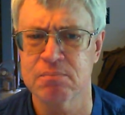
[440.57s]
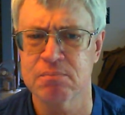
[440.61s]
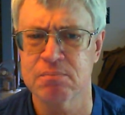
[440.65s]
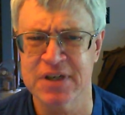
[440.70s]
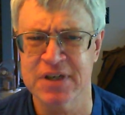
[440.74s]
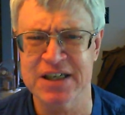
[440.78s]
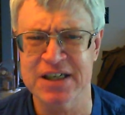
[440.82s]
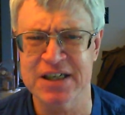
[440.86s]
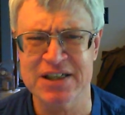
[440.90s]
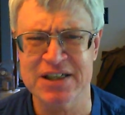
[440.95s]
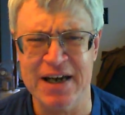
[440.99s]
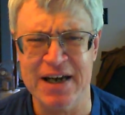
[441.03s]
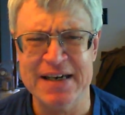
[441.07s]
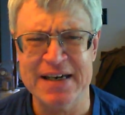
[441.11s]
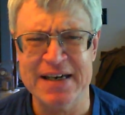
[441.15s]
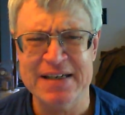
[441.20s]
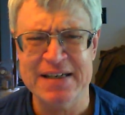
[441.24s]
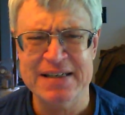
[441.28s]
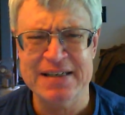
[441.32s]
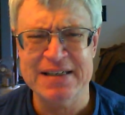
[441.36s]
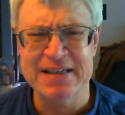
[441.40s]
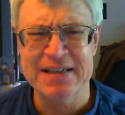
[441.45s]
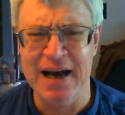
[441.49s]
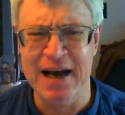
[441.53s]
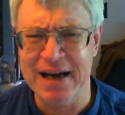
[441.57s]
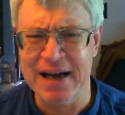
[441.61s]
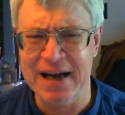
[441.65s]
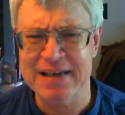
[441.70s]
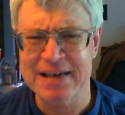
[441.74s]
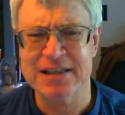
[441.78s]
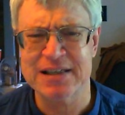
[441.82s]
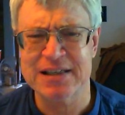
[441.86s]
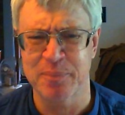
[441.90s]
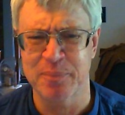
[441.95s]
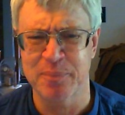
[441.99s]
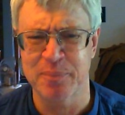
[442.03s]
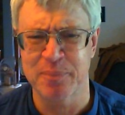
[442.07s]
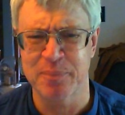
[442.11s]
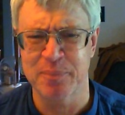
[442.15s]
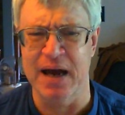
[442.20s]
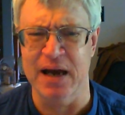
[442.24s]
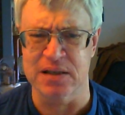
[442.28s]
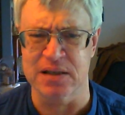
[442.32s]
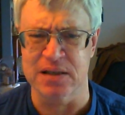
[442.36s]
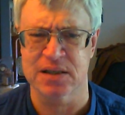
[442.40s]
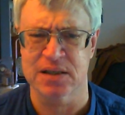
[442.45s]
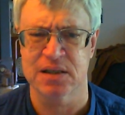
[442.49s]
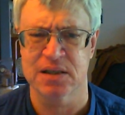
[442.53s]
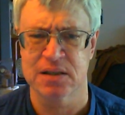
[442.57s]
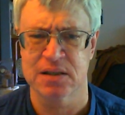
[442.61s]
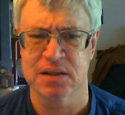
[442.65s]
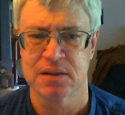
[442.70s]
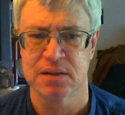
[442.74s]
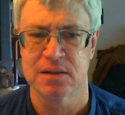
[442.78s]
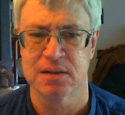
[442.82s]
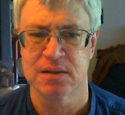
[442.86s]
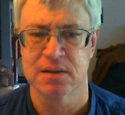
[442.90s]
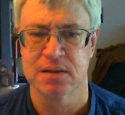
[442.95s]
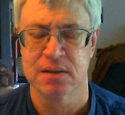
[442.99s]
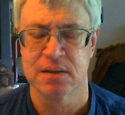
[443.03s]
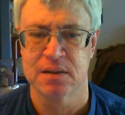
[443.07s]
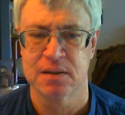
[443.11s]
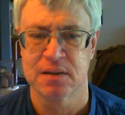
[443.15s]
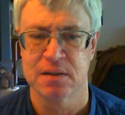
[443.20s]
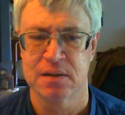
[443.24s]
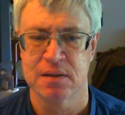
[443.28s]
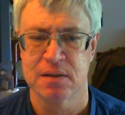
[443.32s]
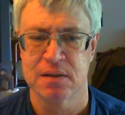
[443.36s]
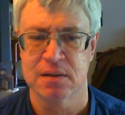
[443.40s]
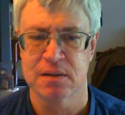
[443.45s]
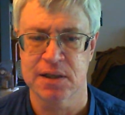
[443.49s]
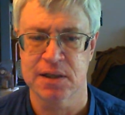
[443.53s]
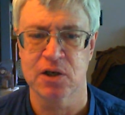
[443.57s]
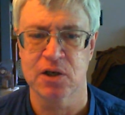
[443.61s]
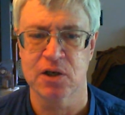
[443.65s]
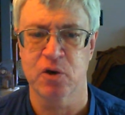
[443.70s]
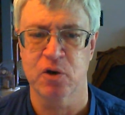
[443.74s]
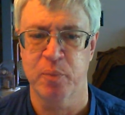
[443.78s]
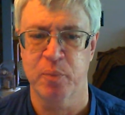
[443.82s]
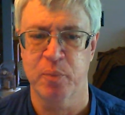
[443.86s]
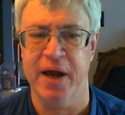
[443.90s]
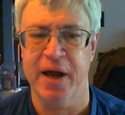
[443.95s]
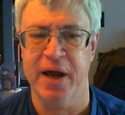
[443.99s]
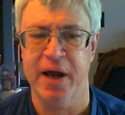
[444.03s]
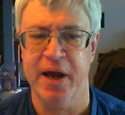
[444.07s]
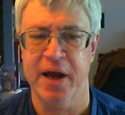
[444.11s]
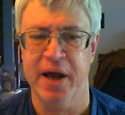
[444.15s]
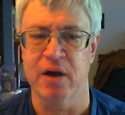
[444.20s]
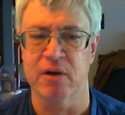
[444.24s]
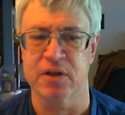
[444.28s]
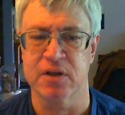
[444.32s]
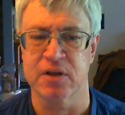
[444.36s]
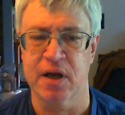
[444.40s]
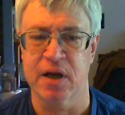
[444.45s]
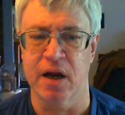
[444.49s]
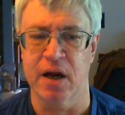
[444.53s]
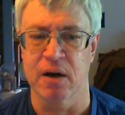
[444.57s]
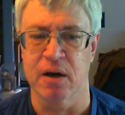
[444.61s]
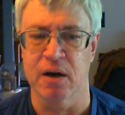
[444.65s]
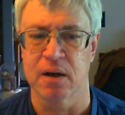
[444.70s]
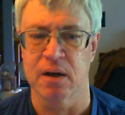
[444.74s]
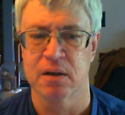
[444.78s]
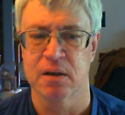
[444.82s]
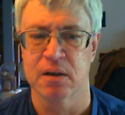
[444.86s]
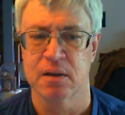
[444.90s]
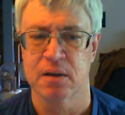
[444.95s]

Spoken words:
decided not to pass single payer health care